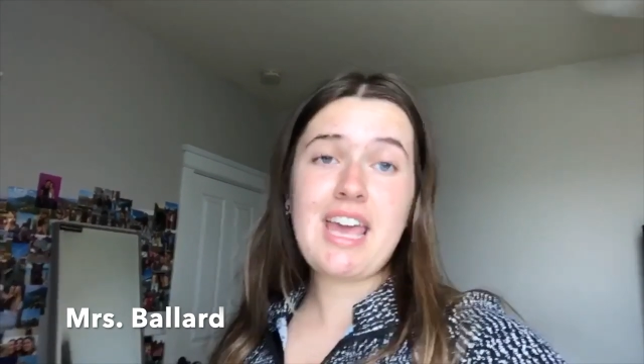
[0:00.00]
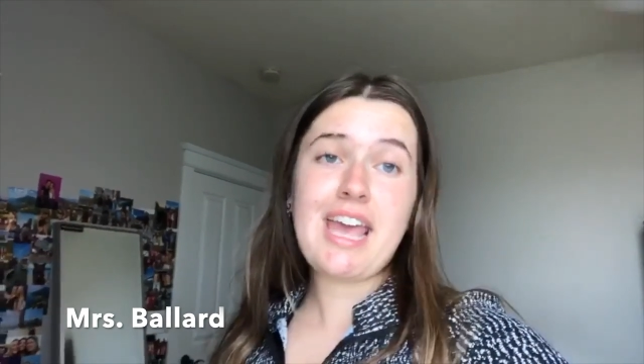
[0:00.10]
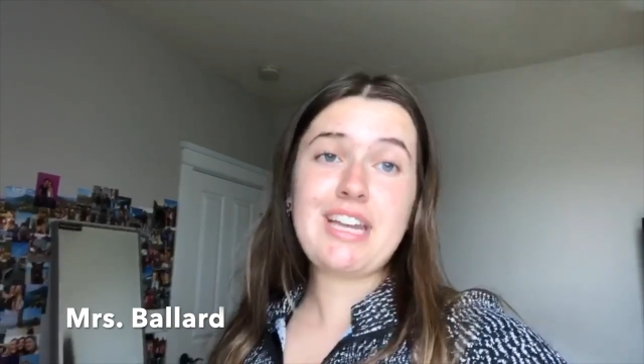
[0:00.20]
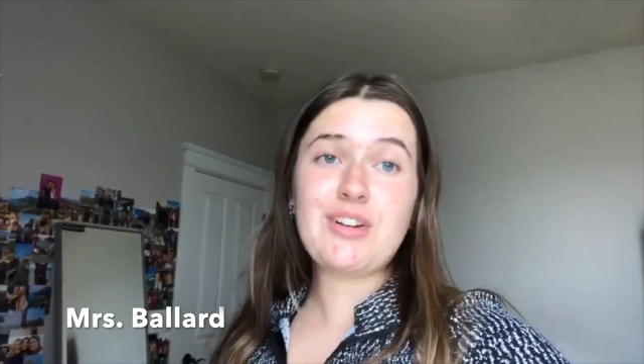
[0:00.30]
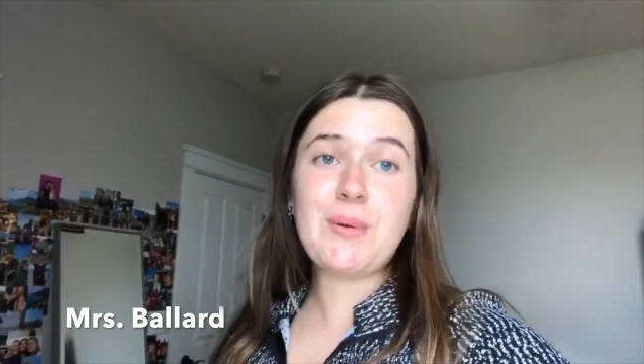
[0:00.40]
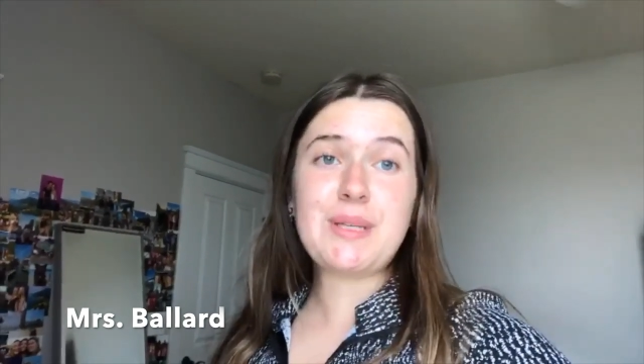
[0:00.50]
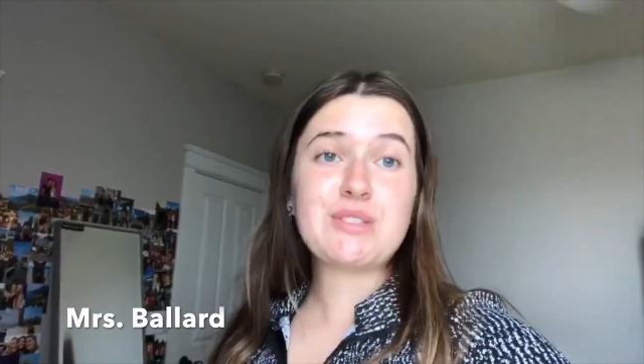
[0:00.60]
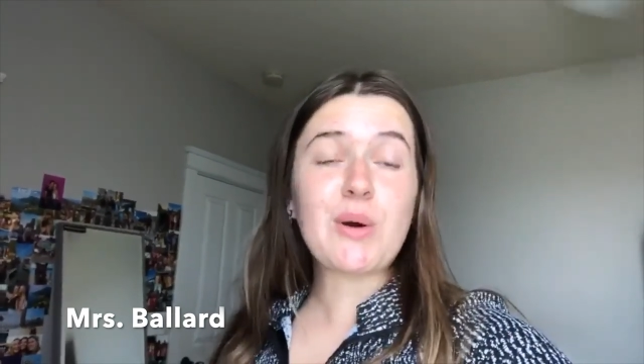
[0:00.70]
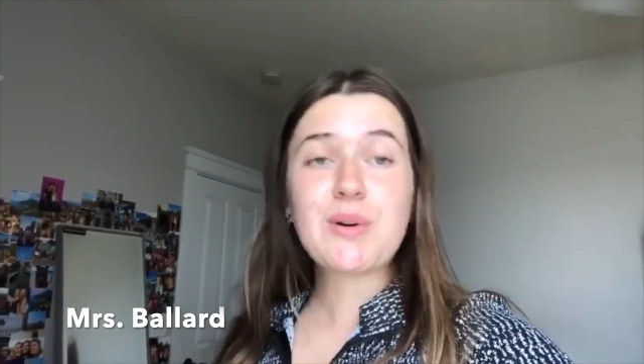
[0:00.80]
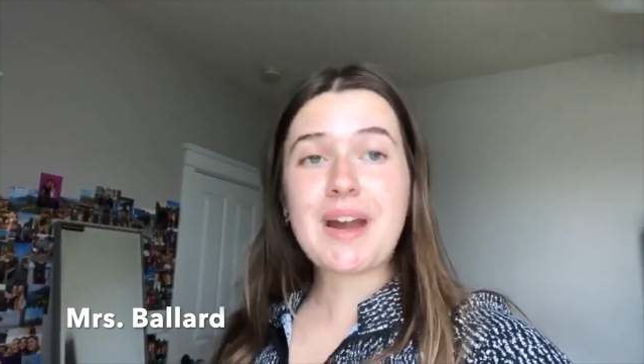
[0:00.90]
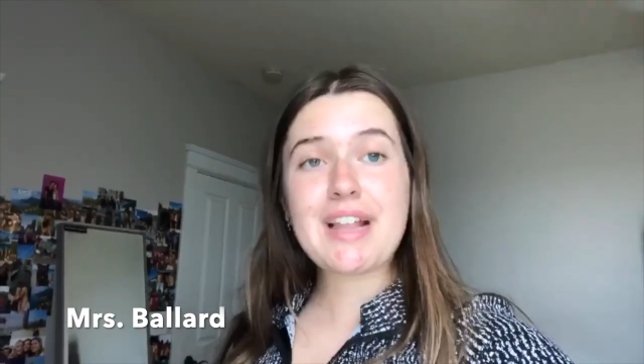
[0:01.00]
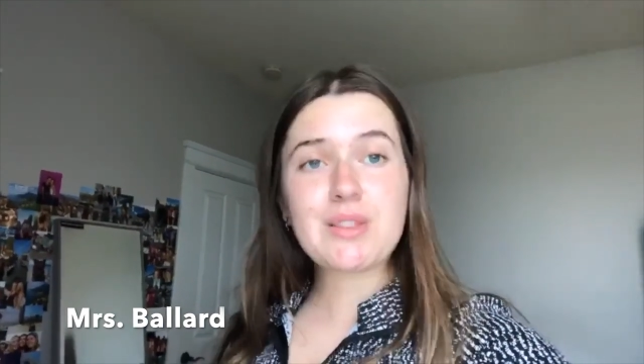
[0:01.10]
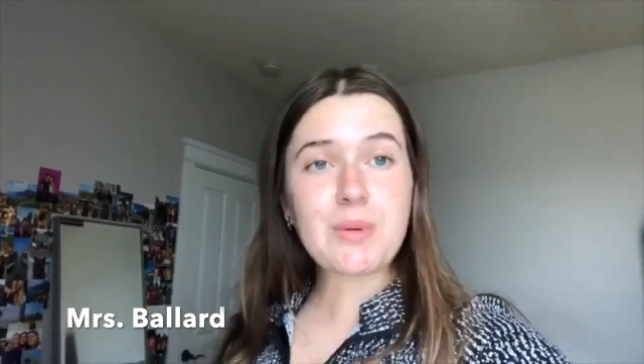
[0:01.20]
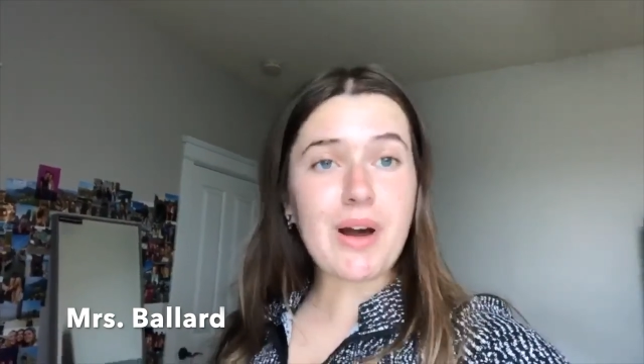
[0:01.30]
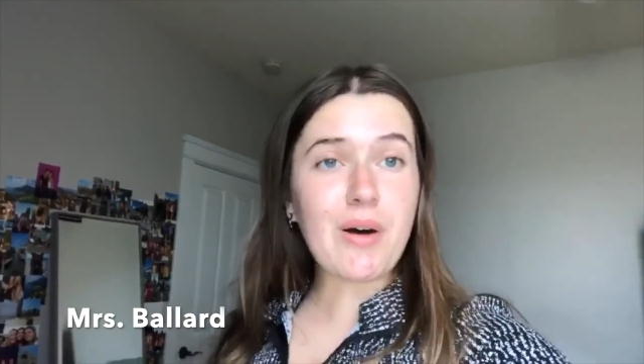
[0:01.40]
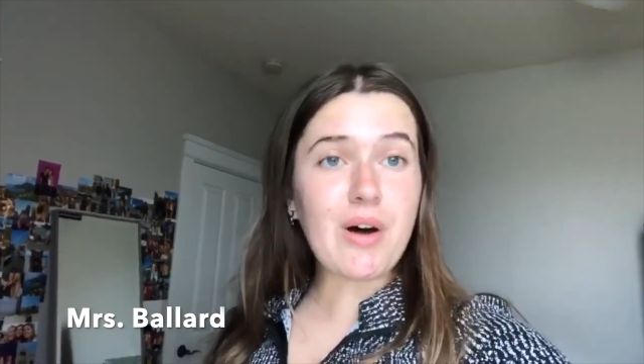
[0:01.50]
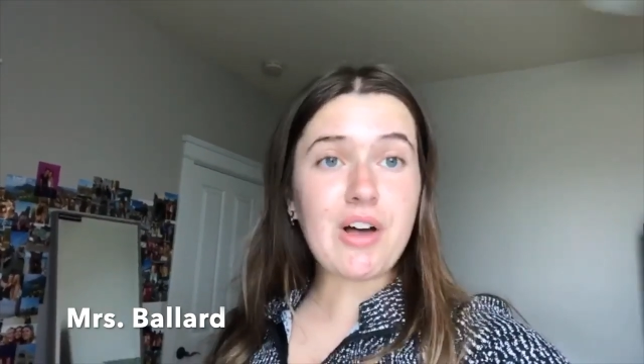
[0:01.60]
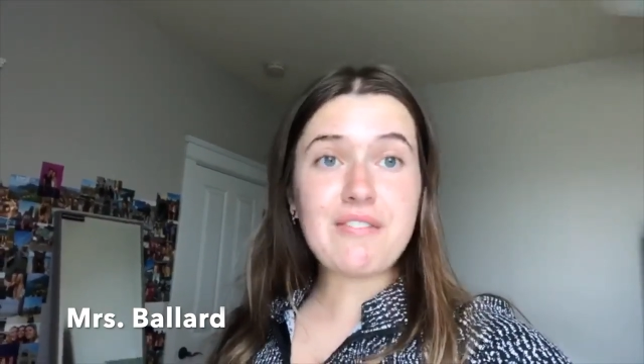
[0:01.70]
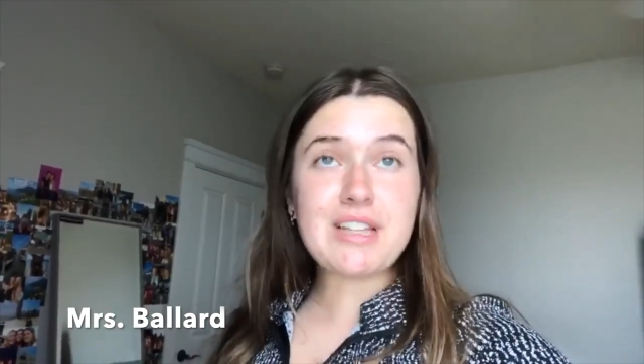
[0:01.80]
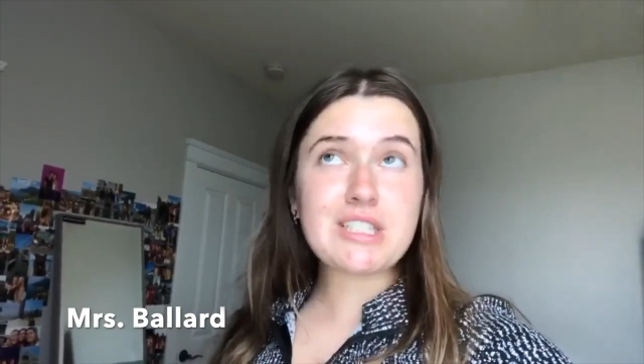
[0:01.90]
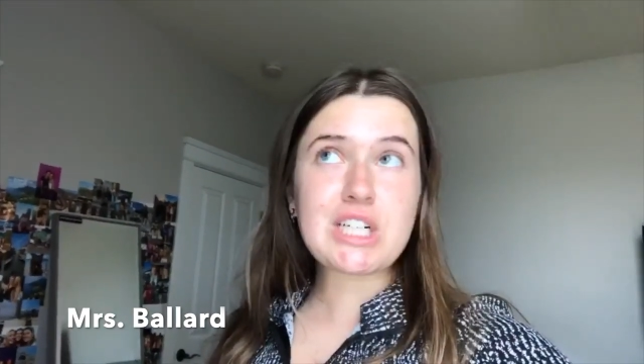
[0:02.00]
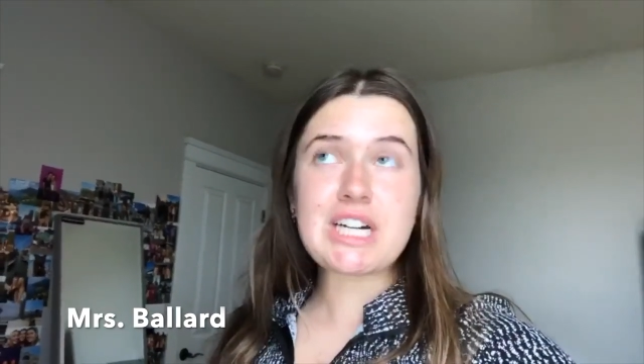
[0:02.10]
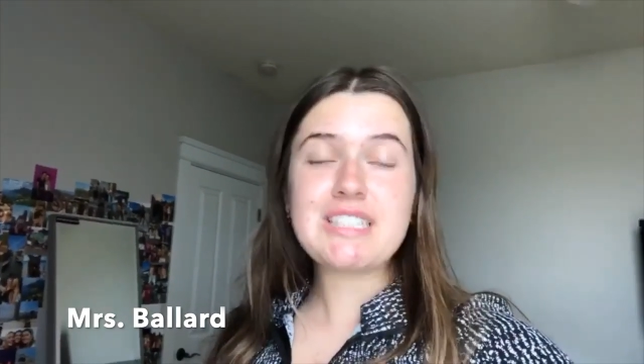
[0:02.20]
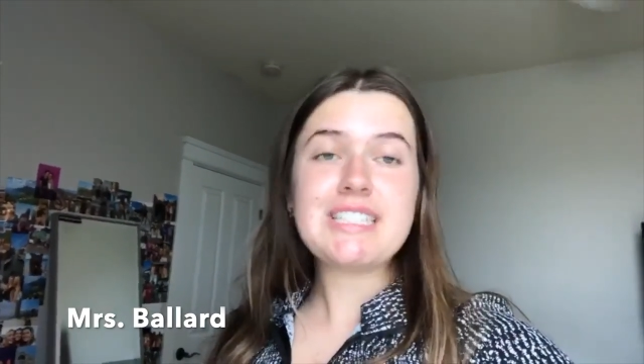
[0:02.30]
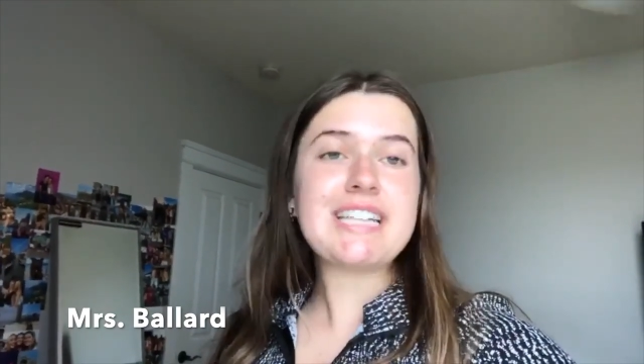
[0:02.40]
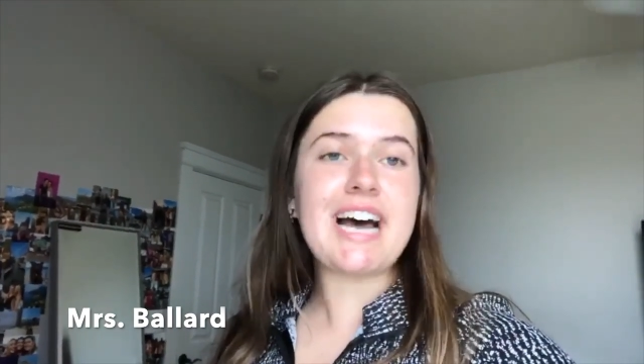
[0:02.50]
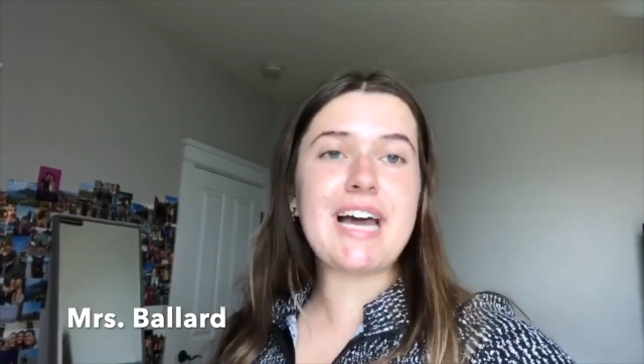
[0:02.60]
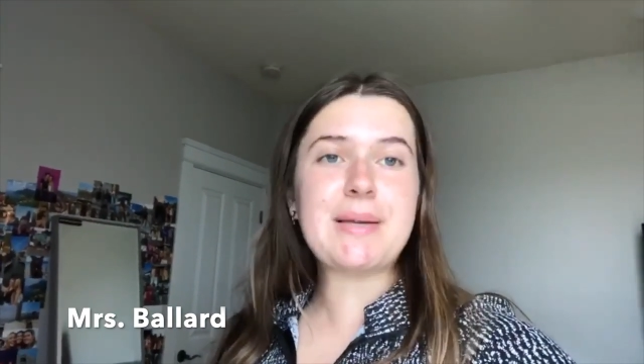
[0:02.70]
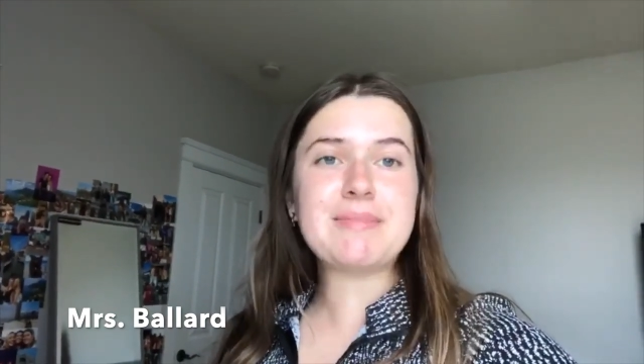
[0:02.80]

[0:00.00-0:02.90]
And you're doing so great throughout all of this crazy times